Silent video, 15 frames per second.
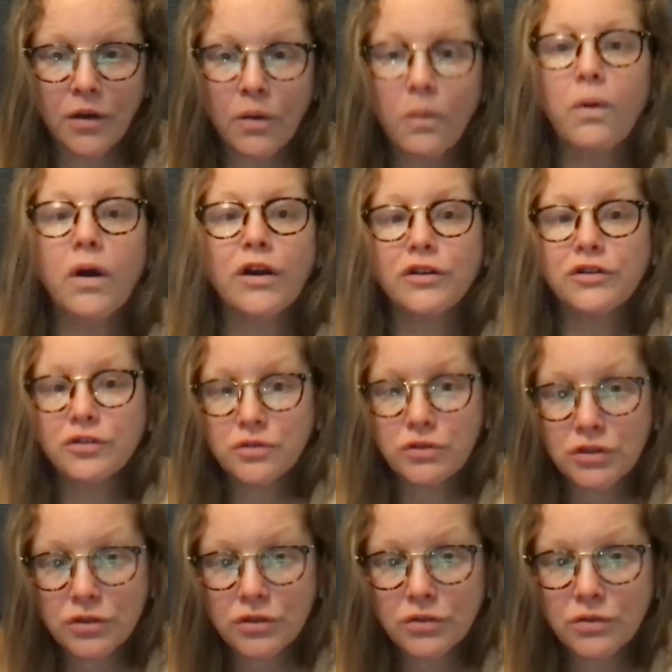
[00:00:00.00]
What could you
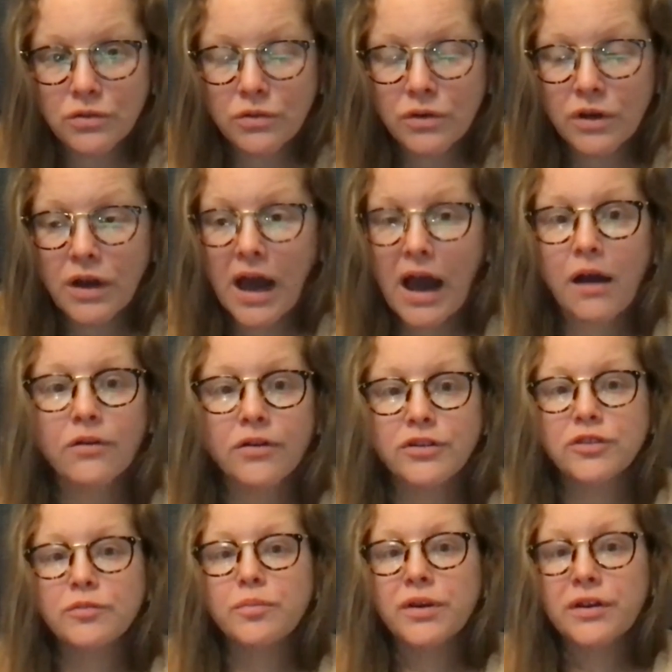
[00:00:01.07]
do? How could
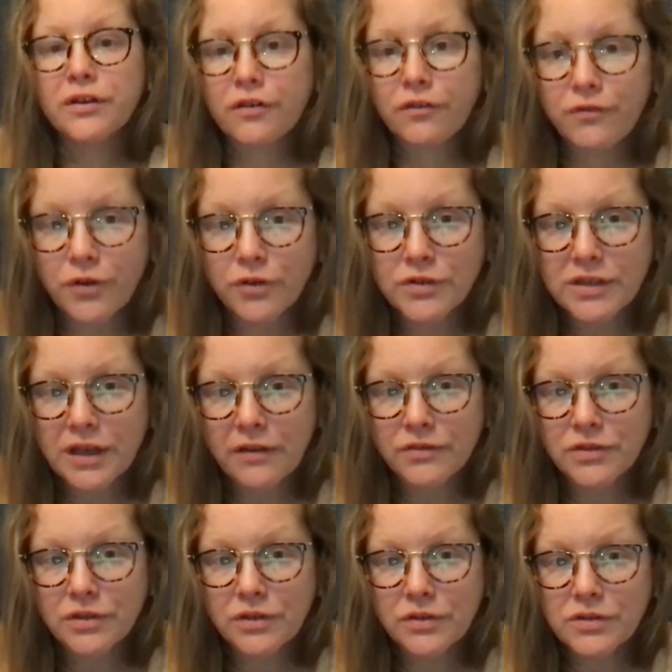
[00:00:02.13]
you bring your full self
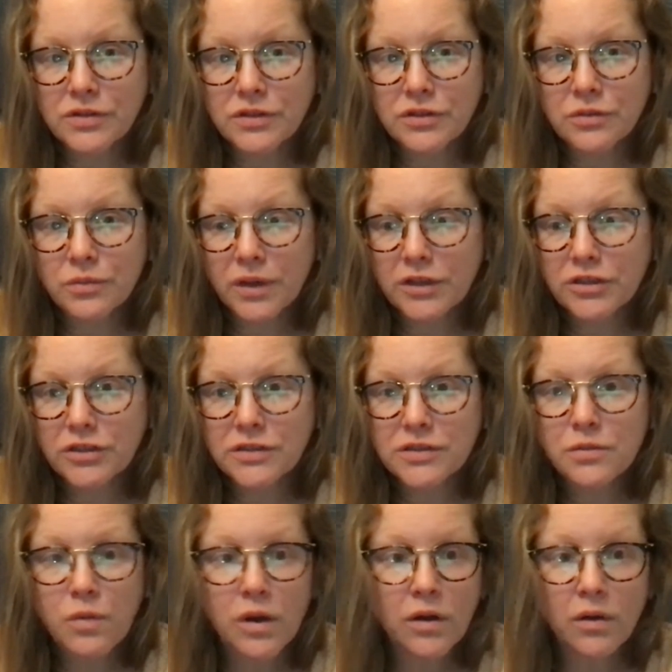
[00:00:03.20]
to those situations,
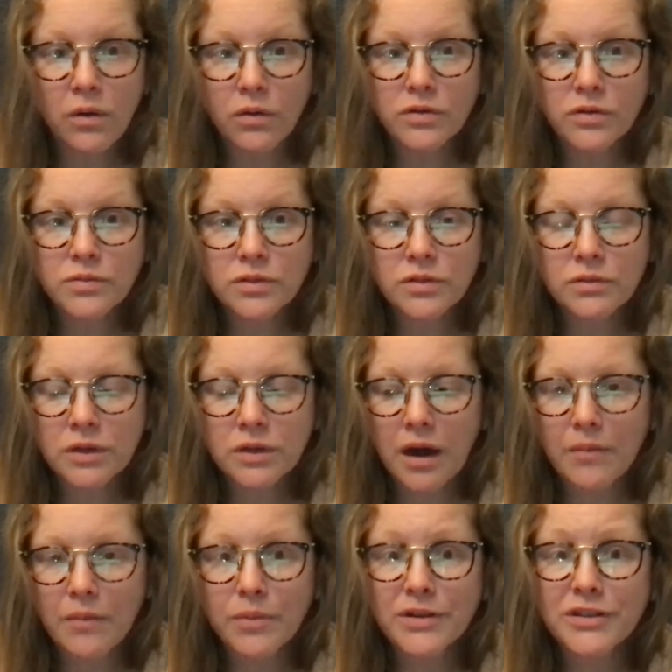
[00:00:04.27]
and what goals would you
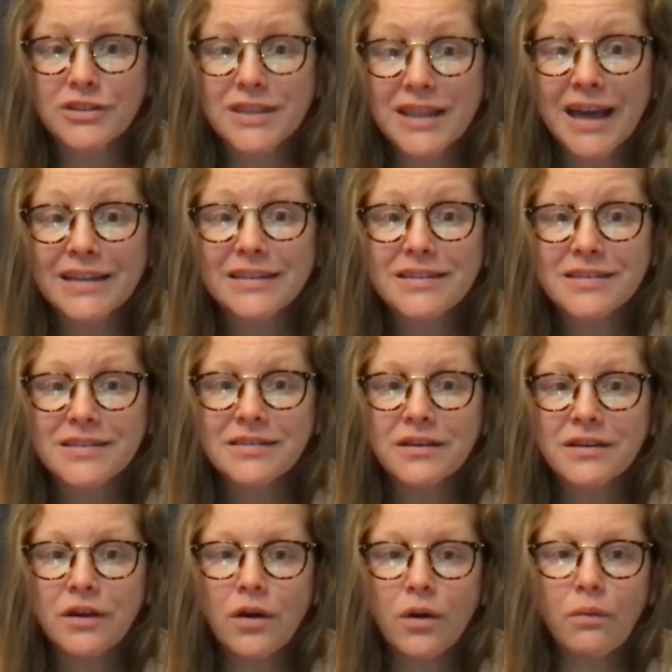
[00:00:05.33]
accomplish? That's
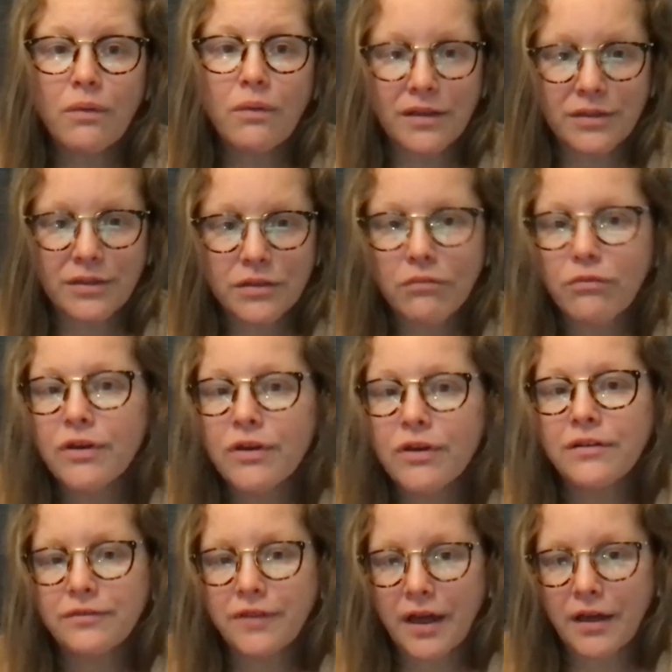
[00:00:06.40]
what I think the real
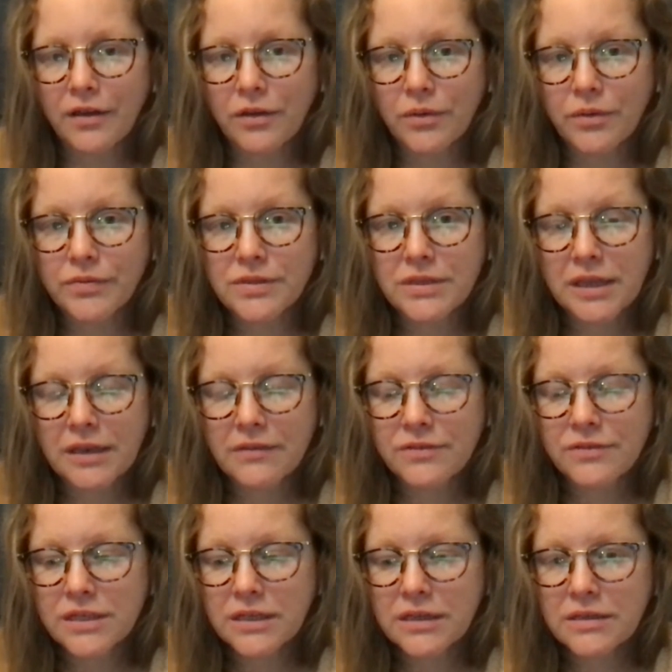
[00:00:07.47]
value of
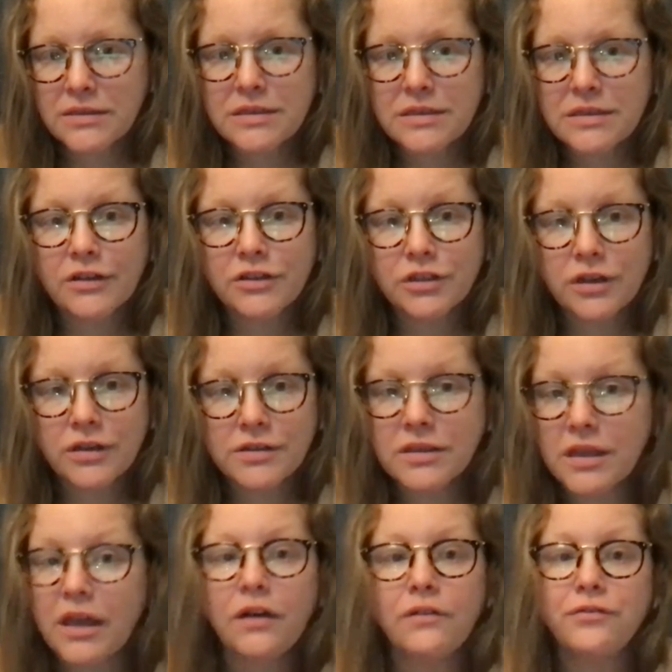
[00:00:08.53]
safety is, not just
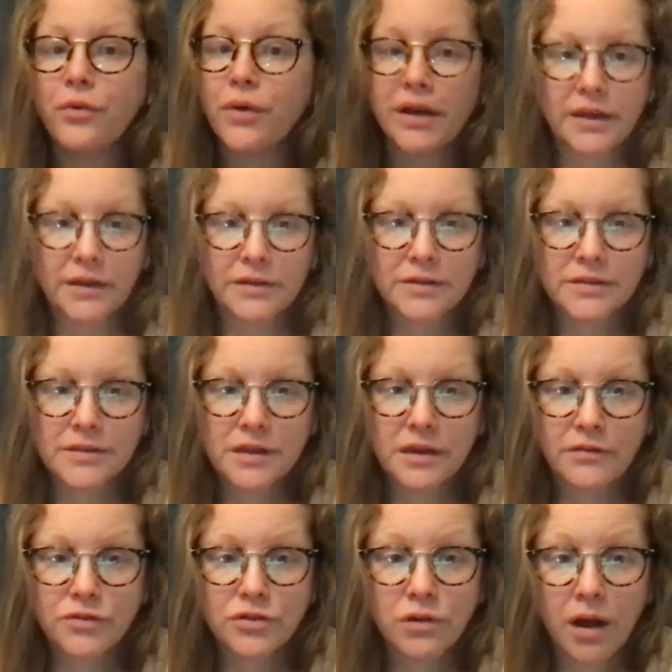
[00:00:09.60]
the avoidance
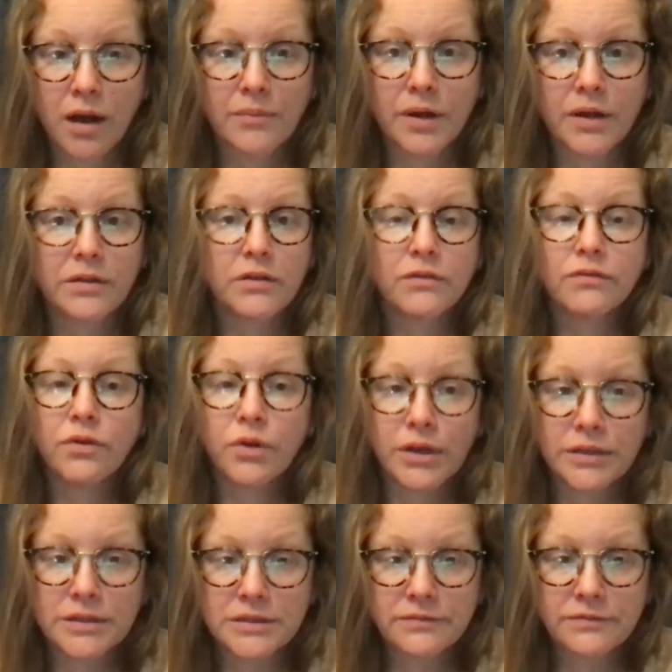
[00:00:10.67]
of trauma and the
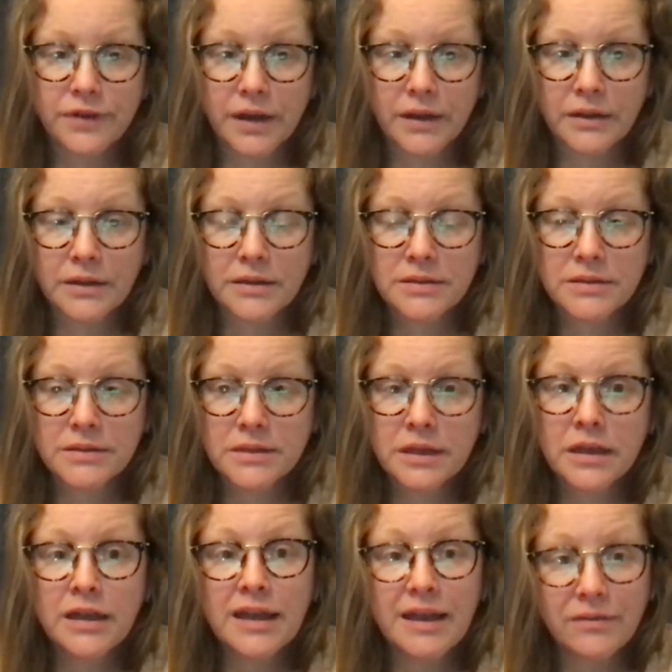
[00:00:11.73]
avoidance of violence,
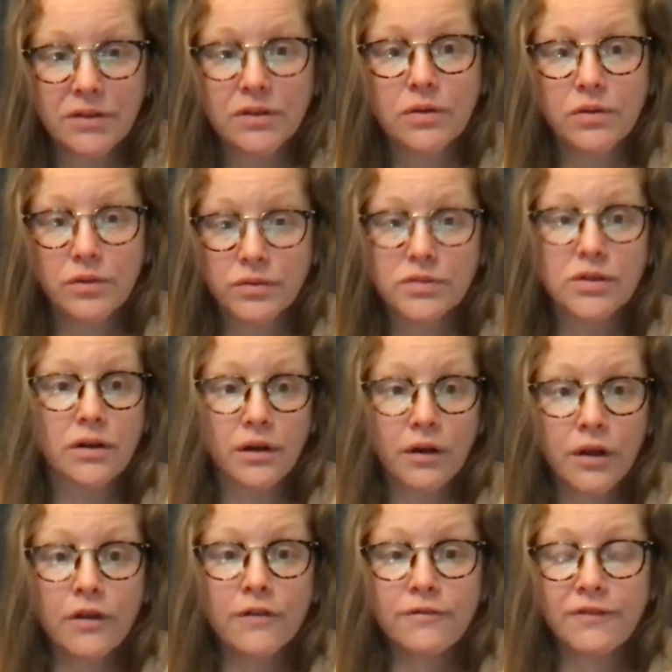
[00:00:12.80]
even though those are
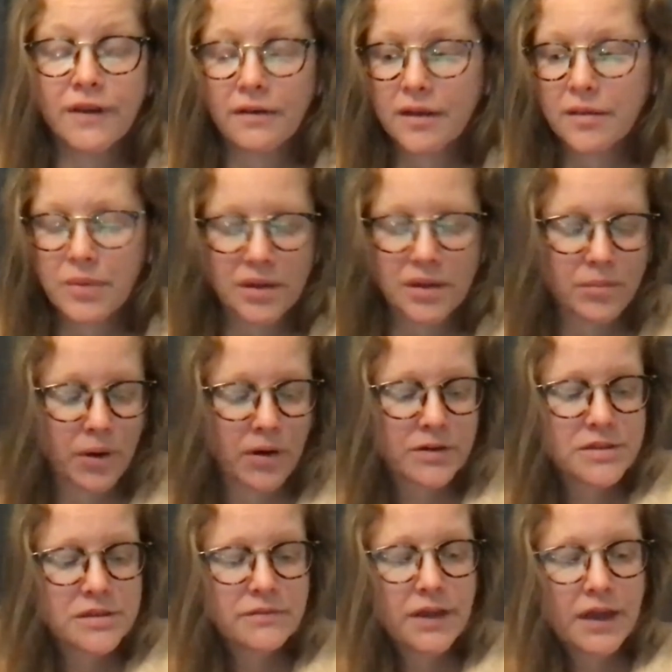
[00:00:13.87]
very big
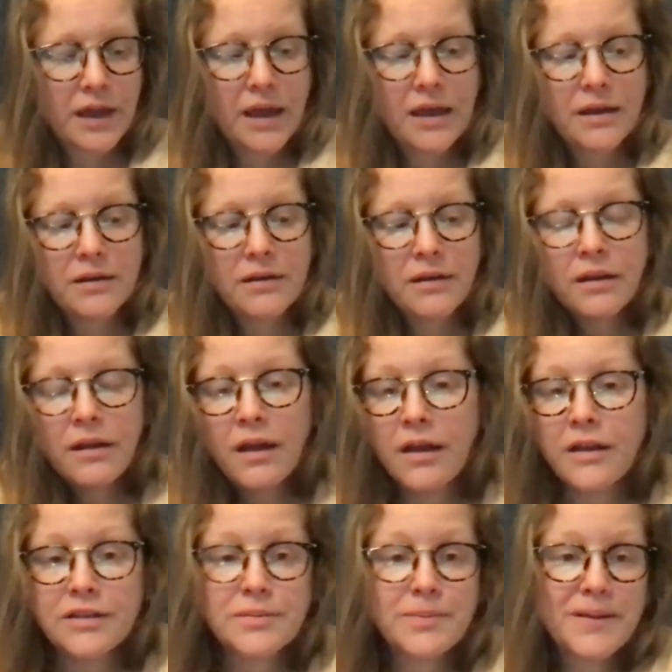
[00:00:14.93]
parts of it. And
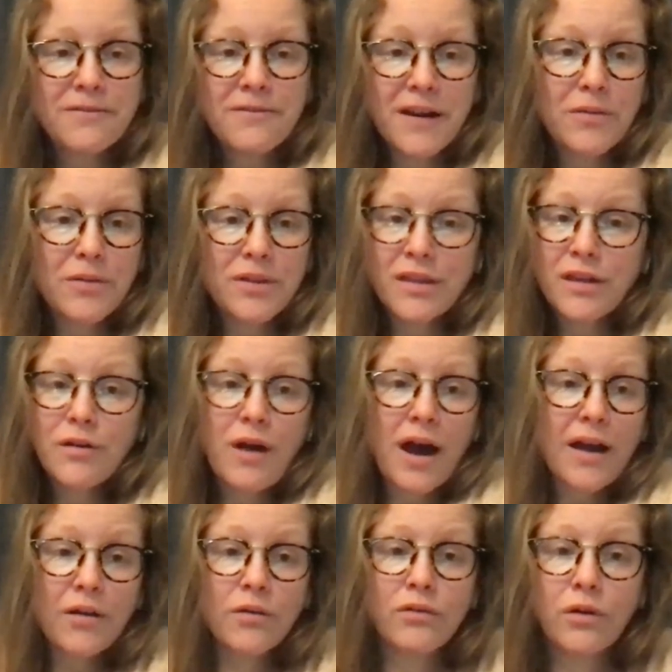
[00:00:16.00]
to be frank with you, I
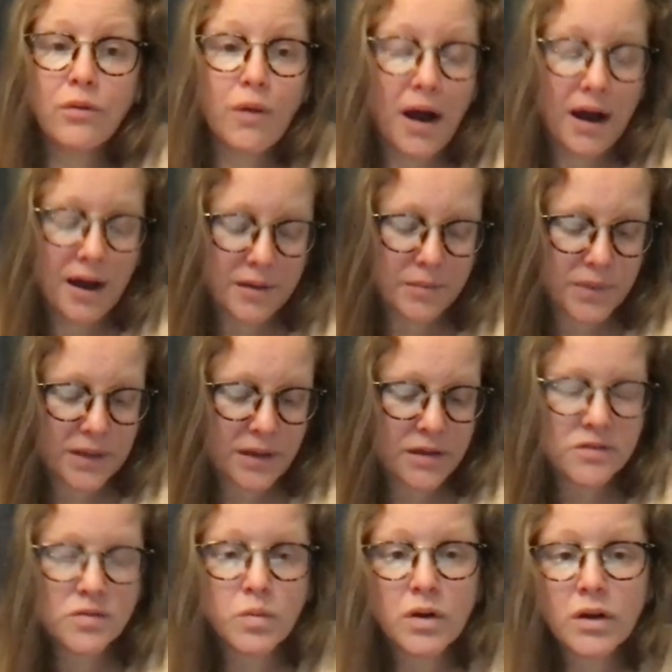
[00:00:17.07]
don't know why,
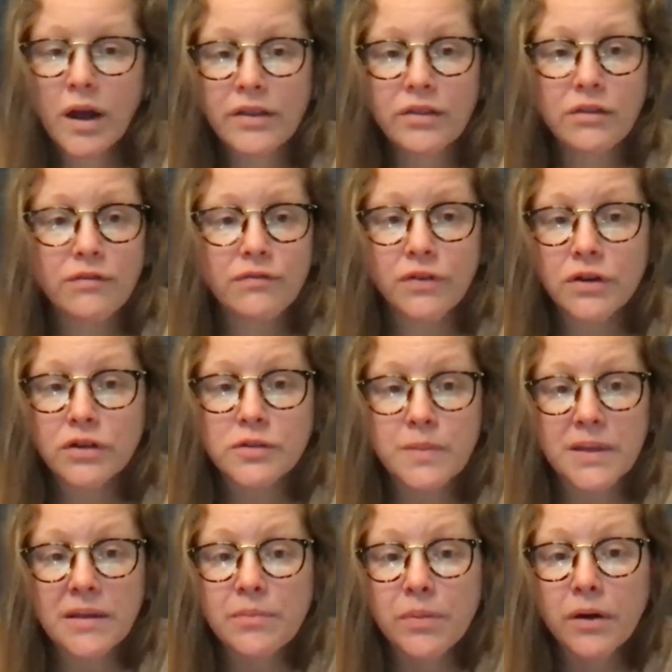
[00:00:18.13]
because we're not the first
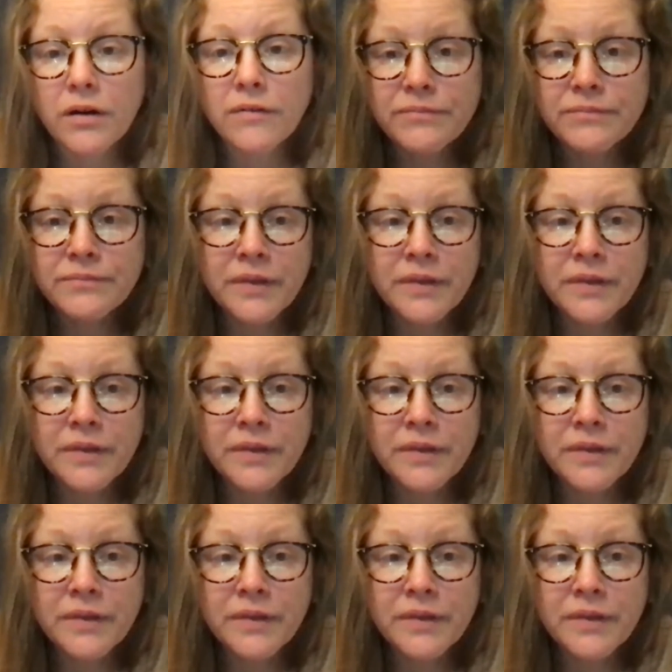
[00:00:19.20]
people.